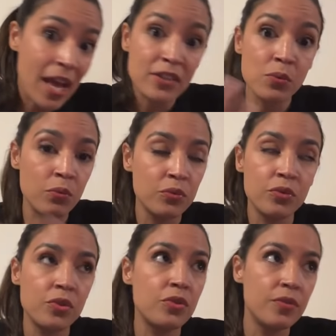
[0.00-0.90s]

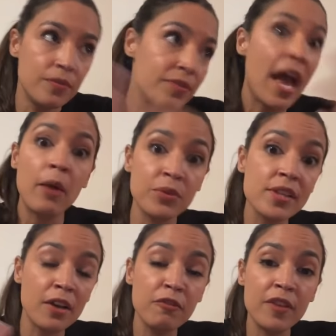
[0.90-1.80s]
that
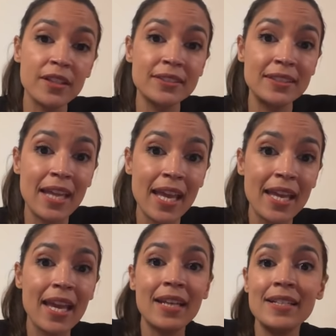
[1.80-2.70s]
was unveiled
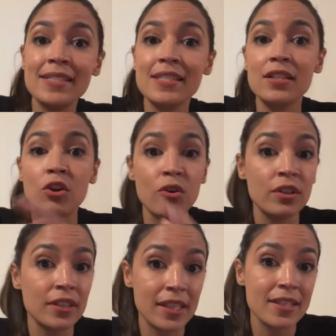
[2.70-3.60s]
today, and it's
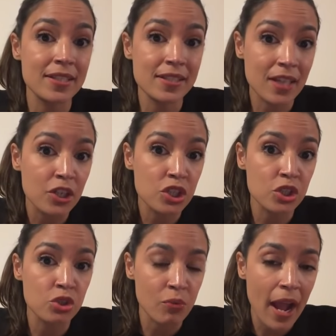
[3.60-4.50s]
currently a
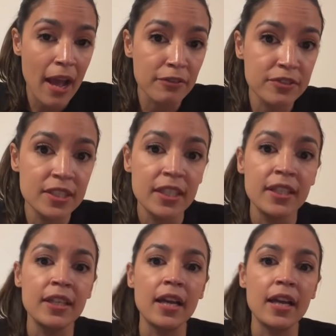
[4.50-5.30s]
discussion draft.